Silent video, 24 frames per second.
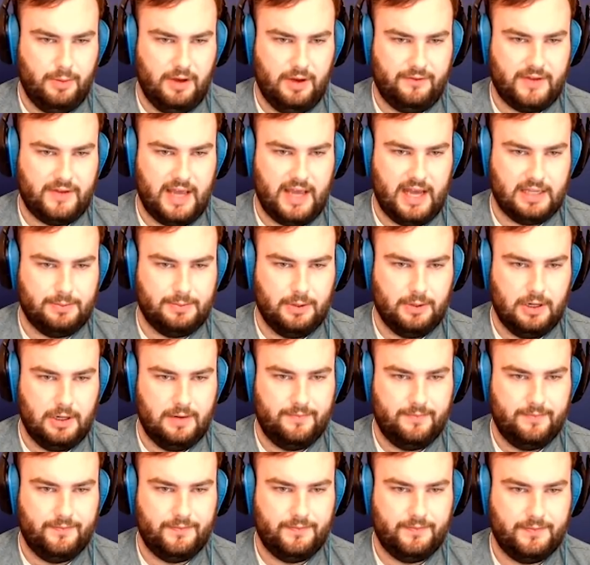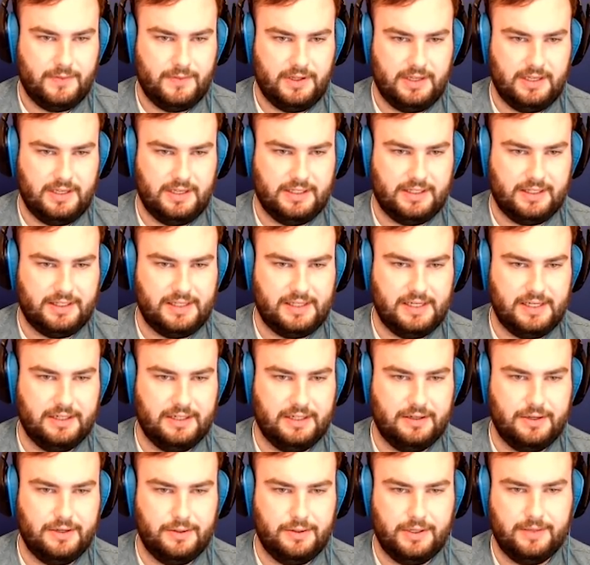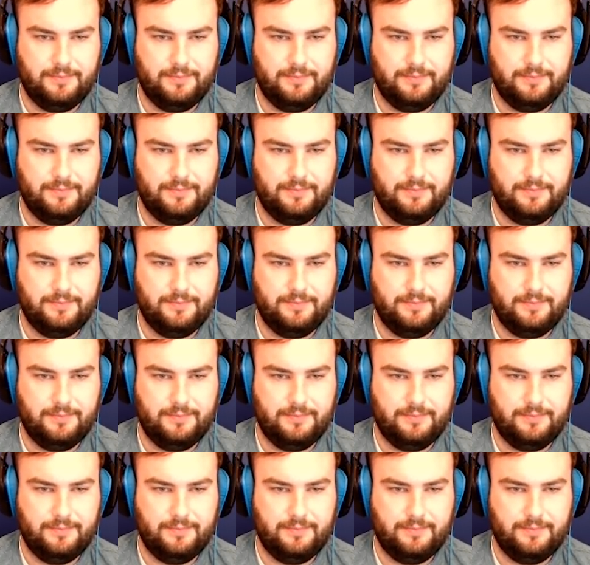Kaspar. He's a C tier unit.